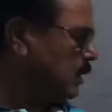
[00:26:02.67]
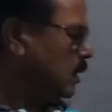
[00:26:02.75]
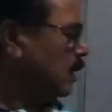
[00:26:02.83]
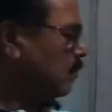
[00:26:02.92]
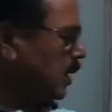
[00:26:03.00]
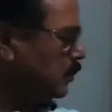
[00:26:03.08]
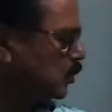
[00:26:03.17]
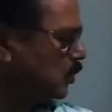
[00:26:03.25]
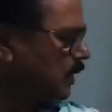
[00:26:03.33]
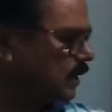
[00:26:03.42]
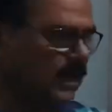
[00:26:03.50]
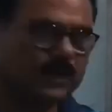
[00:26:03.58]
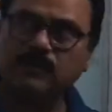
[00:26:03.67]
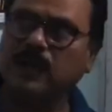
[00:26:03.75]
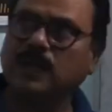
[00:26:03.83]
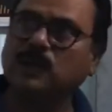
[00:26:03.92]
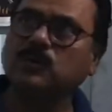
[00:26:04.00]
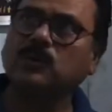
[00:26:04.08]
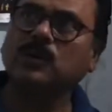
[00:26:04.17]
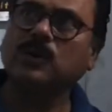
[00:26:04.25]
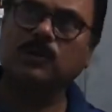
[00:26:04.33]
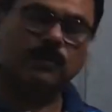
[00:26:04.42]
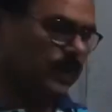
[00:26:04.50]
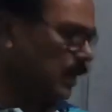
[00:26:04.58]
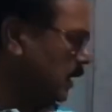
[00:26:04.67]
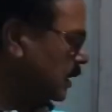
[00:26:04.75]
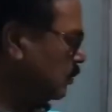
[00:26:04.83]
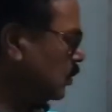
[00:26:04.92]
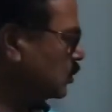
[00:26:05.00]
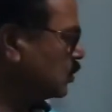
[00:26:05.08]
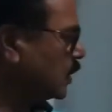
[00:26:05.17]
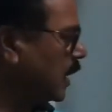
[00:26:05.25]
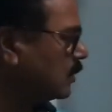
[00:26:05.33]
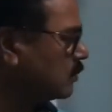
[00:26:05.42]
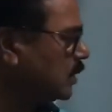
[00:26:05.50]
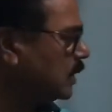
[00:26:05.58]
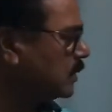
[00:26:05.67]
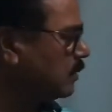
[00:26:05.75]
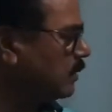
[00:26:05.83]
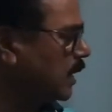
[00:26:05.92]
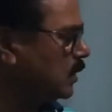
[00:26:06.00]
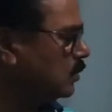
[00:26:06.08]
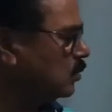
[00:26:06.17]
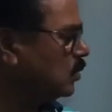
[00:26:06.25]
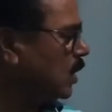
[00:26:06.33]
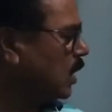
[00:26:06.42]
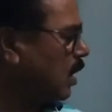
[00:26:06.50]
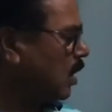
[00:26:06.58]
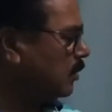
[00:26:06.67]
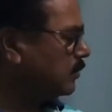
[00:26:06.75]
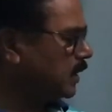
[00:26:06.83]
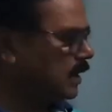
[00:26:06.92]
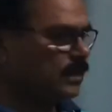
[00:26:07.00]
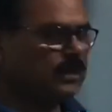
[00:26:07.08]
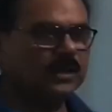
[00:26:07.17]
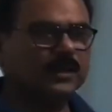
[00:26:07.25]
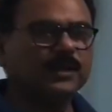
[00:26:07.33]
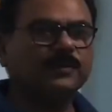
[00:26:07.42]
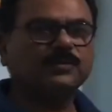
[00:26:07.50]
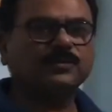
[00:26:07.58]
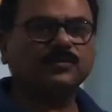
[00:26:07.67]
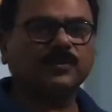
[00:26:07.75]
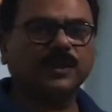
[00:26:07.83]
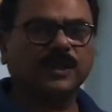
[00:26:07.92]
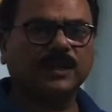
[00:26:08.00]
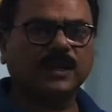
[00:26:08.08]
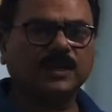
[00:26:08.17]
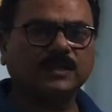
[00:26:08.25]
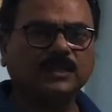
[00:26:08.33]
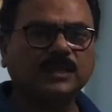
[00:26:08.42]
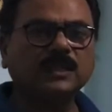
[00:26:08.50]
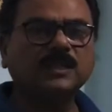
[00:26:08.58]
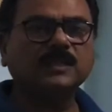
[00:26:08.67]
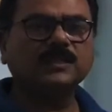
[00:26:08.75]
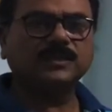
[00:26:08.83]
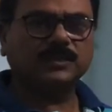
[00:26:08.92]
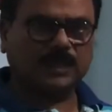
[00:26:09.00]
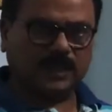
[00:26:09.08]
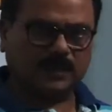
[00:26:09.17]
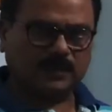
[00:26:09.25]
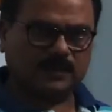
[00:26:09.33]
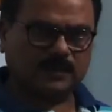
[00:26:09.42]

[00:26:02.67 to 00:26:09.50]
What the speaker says: By putting that value, we are able to calculate the value of the Gibbs free energy chain.